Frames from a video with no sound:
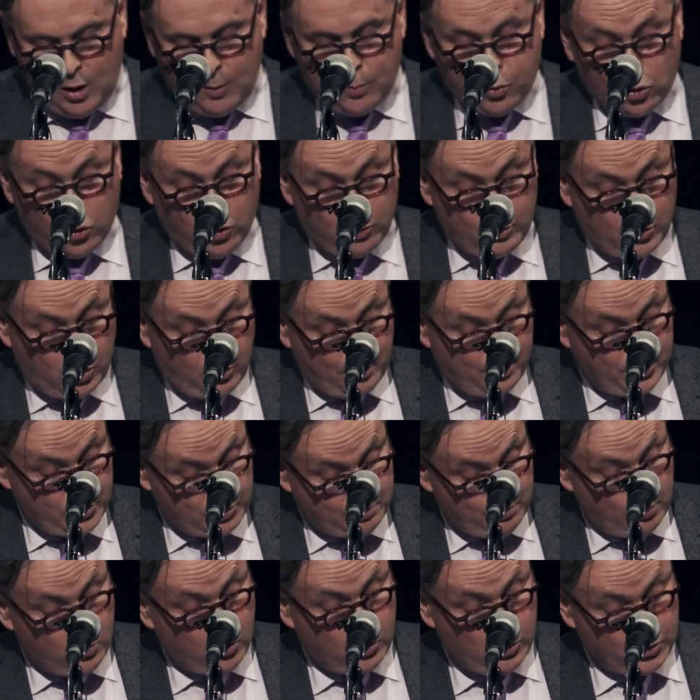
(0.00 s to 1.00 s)
Paul
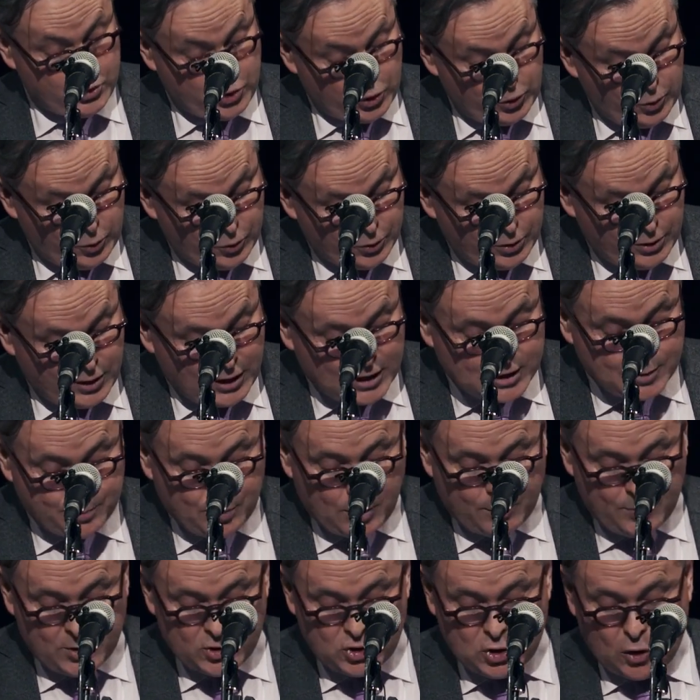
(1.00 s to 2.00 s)
Muldoon has
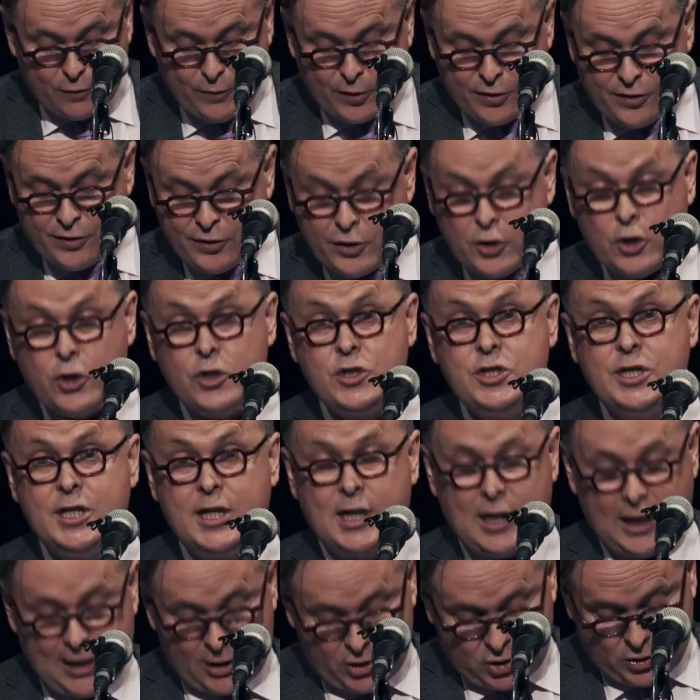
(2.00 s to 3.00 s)
published over 30
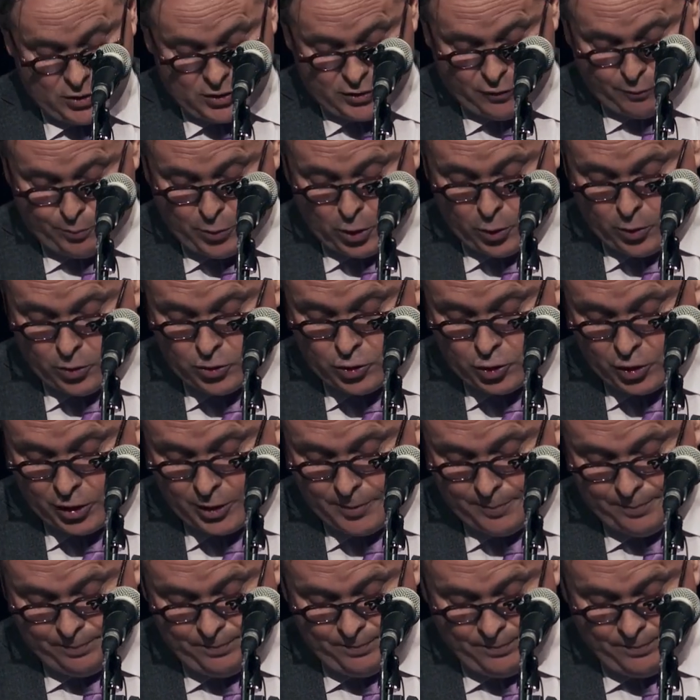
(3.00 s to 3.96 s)
collections of poetry.